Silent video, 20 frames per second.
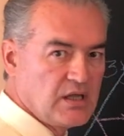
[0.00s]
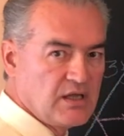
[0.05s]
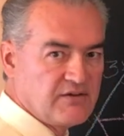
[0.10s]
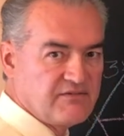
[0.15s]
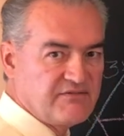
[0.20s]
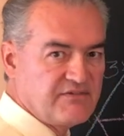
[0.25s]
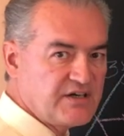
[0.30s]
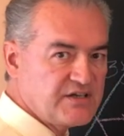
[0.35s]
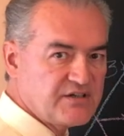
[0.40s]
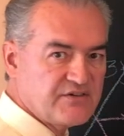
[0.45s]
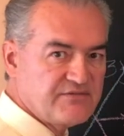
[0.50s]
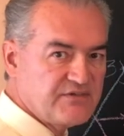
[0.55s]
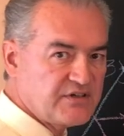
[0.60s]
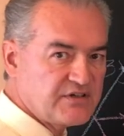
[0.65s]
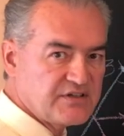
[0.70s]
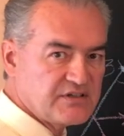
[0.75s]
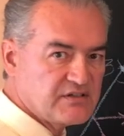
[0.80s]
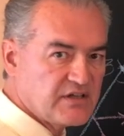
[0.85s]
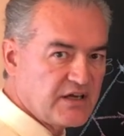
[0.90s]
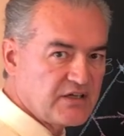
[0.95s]
very, very
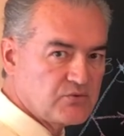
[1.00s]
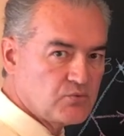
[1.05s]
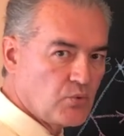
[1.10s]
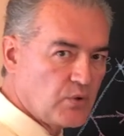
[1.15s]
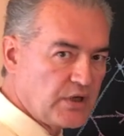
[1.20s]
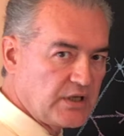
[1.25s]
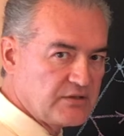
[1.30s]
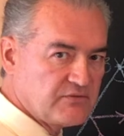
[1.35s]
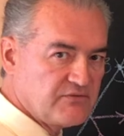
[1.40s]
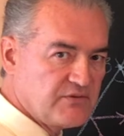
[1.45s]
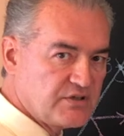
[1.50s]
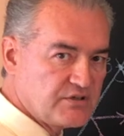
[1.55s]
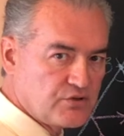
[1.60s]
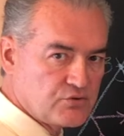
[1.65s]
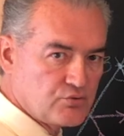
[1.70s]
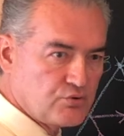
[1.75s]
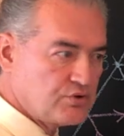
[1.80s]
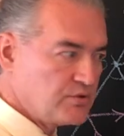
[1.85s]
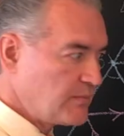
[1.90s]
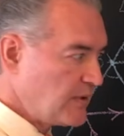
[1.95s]
lightweight, very
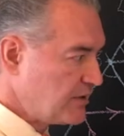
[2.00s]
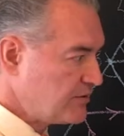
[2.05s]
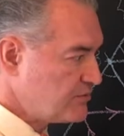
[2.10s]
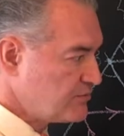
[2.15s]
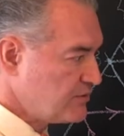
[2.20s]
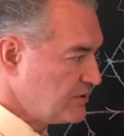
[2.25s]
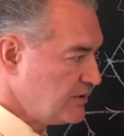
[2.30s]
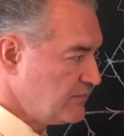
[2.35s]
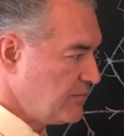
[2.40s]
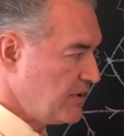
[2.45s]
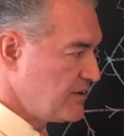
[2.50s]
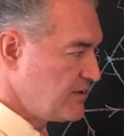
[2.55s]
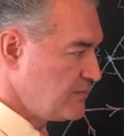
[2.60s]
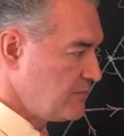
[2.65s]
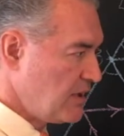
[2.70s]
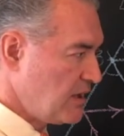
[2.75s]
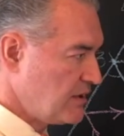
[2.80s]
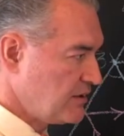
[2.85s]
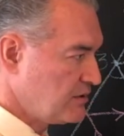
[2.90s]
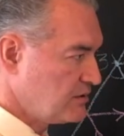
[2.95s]
rudimentary
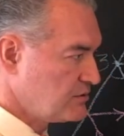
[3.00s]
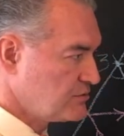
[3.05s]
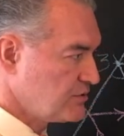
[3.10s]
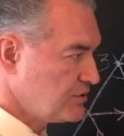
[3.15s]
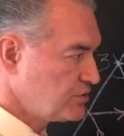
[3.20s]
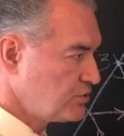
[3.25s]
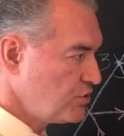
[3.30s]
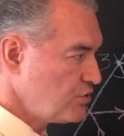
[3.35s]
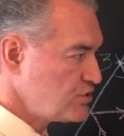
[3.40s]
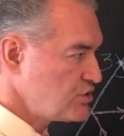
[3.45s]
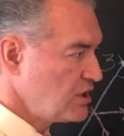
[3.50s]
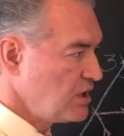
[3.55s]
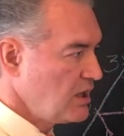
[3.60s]
mathematical research,